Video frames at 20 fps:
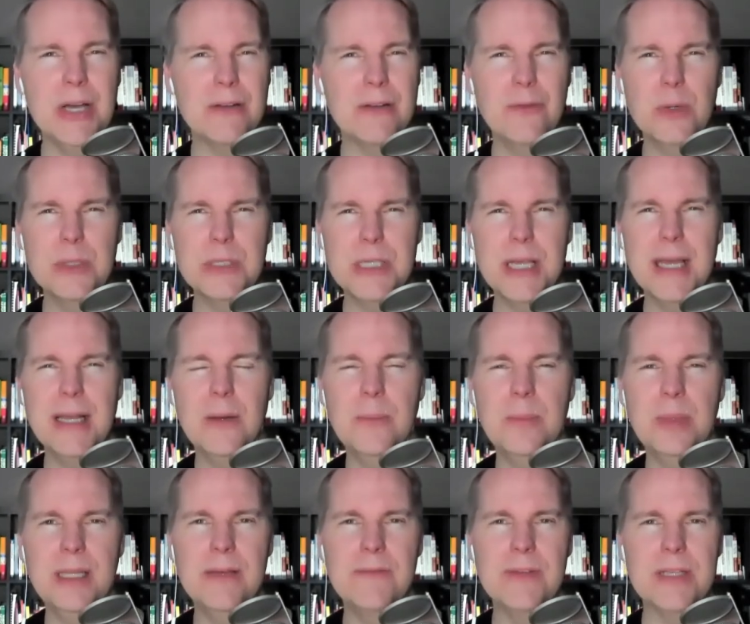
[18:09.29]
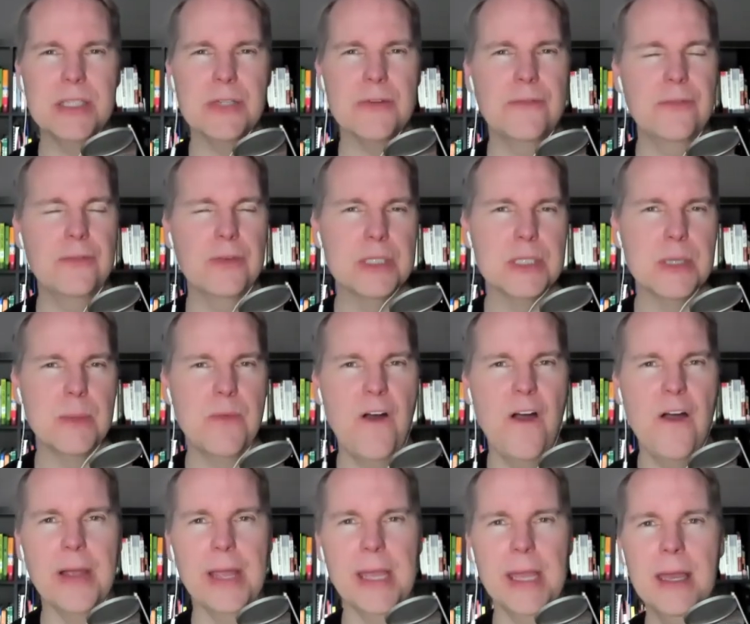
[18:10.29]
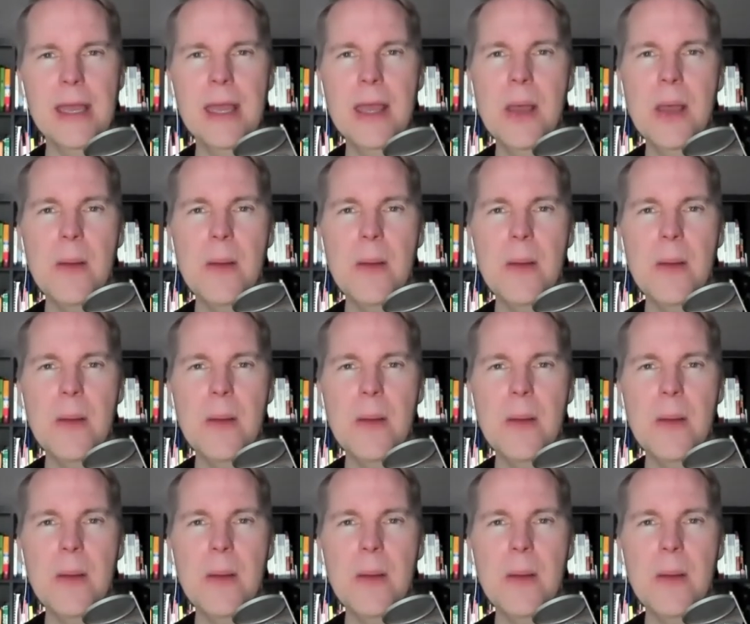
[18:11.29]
Unfortunately, I don't believe it's for Safari.